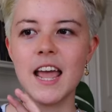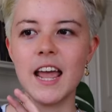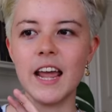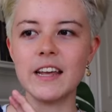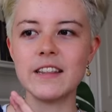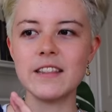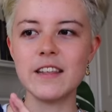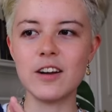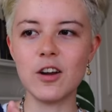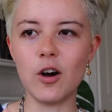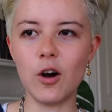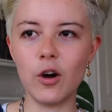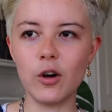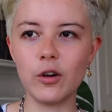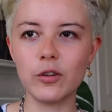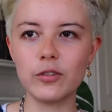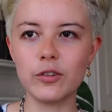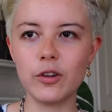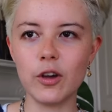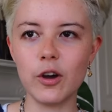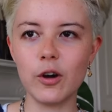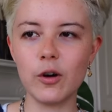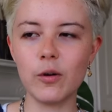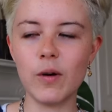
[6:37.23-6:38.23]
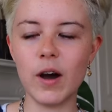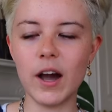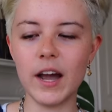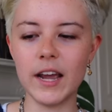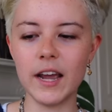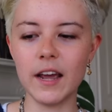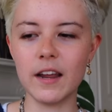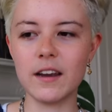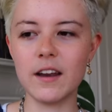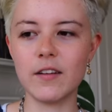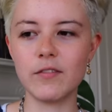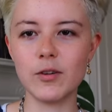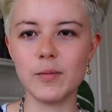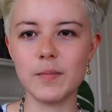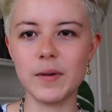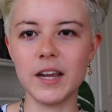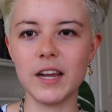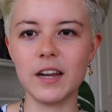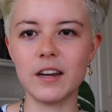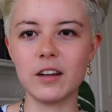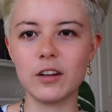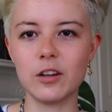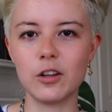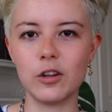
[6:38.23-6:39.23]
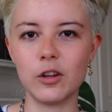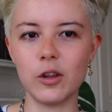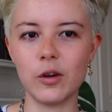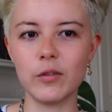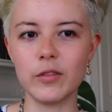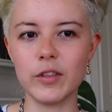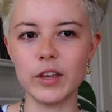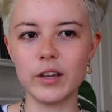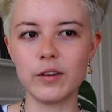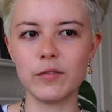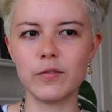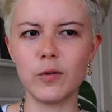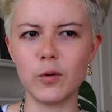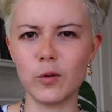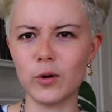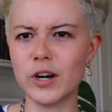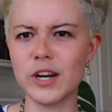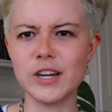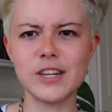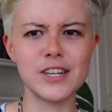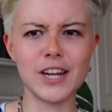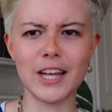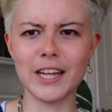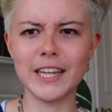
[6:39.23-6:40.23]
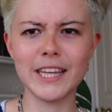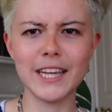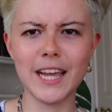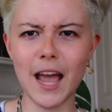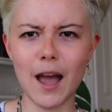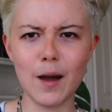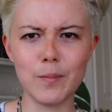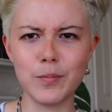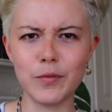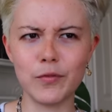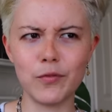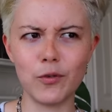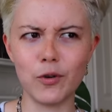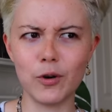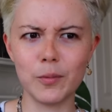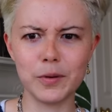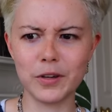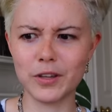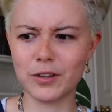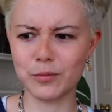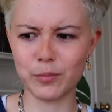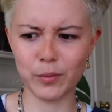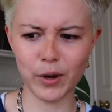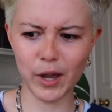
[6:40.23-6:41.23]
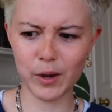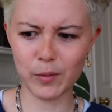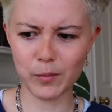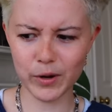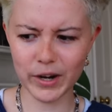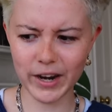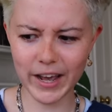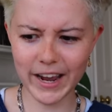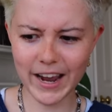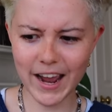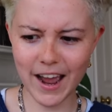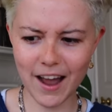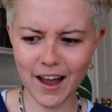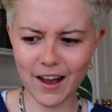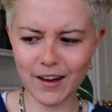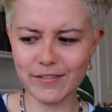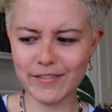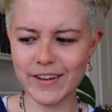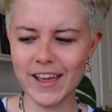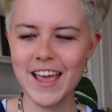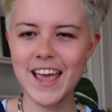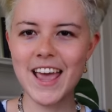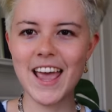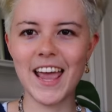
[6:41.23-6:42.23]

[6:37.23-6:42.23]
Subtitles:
And then also, I had never made clothing for a jellycat before, because why would I have?